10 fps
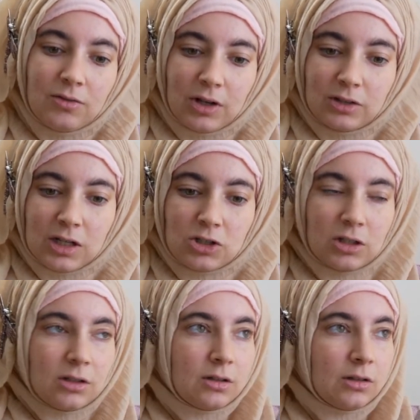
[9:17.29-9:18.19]

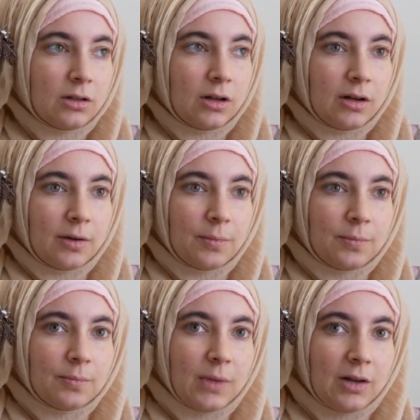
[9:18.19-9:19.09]
Foundation,
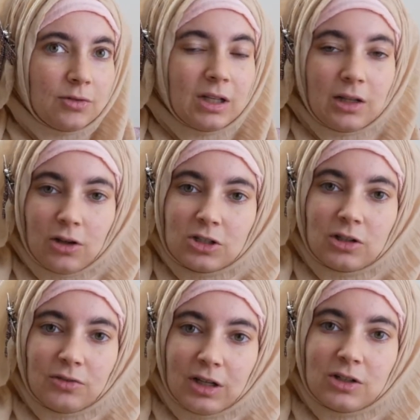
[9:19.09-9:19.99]
I feel like
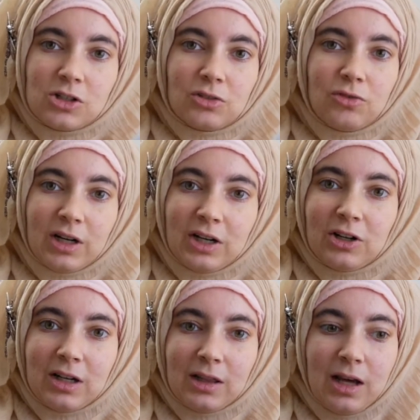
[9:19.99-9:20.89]
Logic of English is very
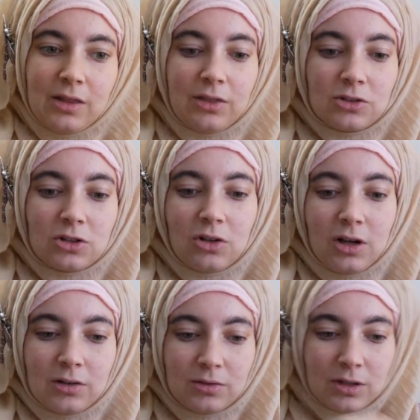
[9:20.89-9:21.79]
good in that there's a
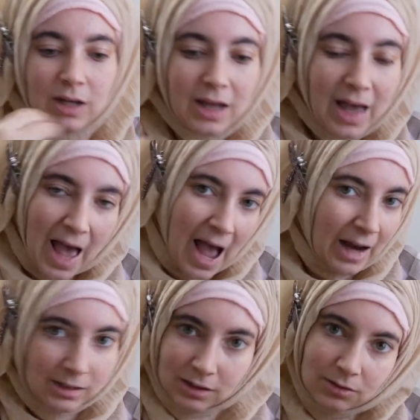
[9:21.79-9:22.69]
lot of
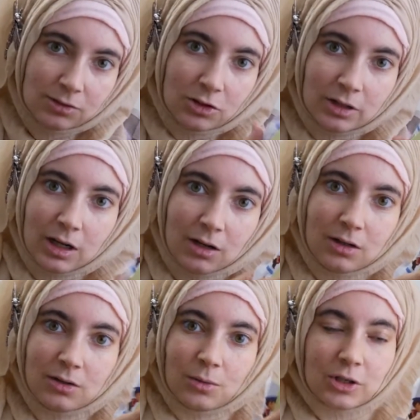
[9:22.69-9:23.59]
active learning
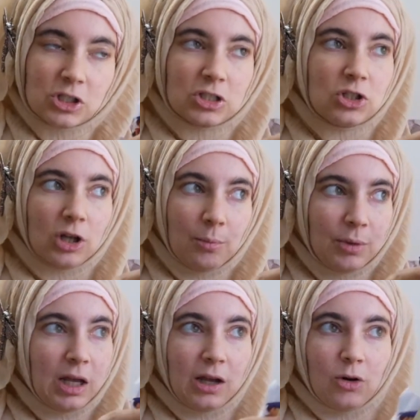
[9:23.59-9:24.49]
where she's
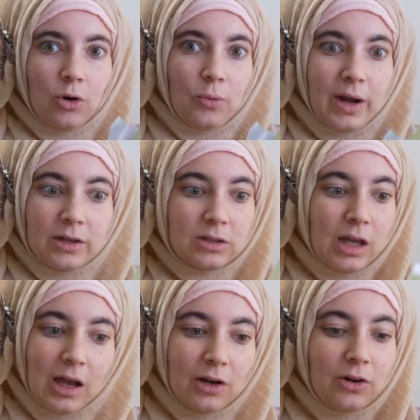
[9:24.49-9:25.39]
jumping or
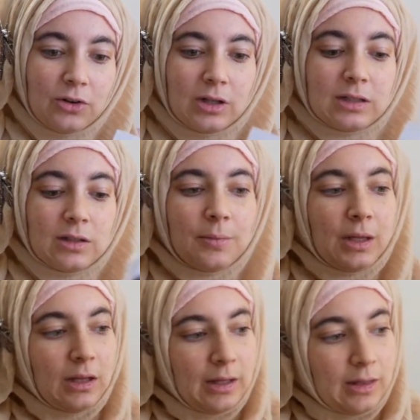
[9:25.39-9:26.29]
racing or doing
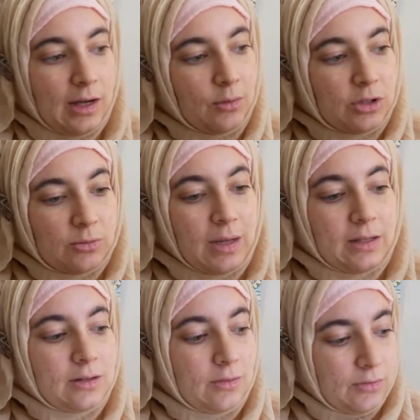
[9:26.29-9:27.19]
something like that, which
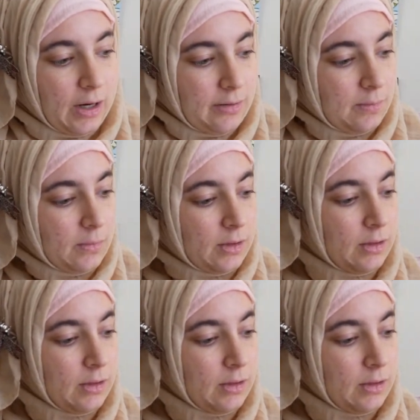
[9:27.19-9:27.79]
makes it fun.